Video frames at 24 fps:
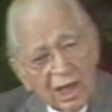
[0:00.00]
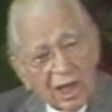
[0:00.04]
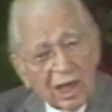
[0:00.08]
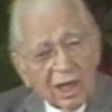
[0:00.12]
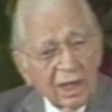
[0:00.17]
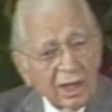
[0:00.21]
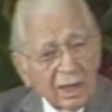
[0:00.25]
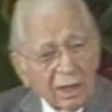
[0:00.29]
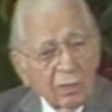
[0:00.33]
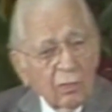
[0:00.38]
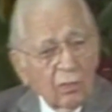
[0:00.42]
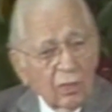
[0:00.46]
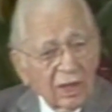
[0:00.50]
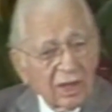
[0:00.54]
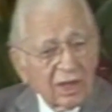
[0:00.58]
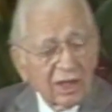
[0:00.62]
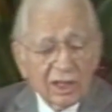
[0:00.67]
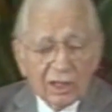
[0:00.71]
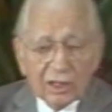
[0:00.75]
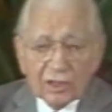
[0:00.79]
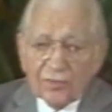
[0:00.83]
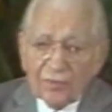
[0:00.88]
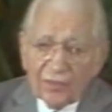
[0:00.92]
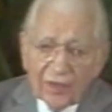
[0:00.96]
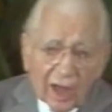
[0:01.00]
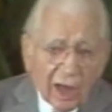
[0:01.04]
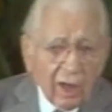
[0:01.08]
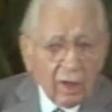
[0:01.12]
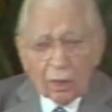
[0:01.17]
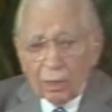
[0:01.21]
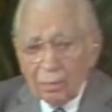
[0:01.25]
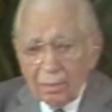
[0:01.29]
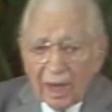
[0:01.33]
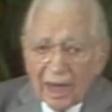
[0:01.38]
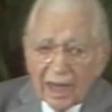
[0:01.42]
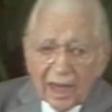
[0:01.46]
dealing with his
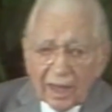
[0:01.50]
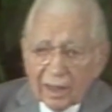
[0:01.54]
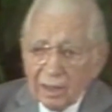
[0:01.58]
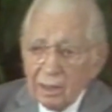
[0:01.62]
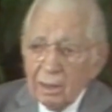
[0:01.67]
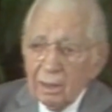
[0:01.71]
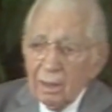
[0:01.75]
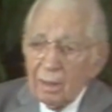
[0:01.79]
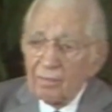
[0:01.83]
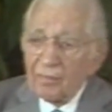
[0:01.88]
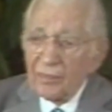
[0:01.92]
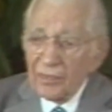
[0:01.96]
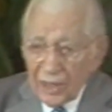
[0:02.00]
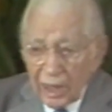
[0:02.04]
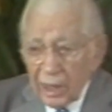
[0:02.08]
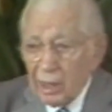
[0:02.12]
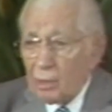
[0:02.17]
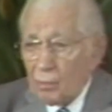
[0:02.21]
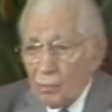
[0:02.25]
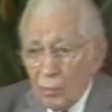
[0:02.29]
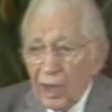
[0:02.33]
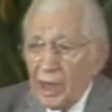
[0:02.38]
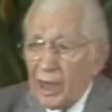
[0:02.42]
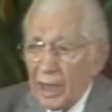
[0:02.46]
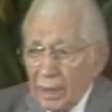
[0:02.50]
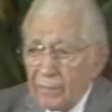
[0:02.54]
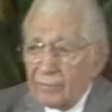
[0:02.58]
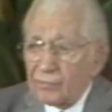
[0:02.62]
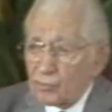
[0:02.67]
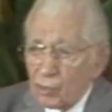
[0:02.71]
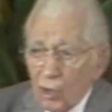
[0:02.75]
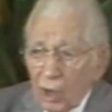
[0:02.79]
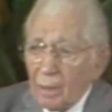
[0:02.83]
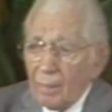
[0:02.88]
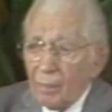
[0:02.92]
fellow man, there we have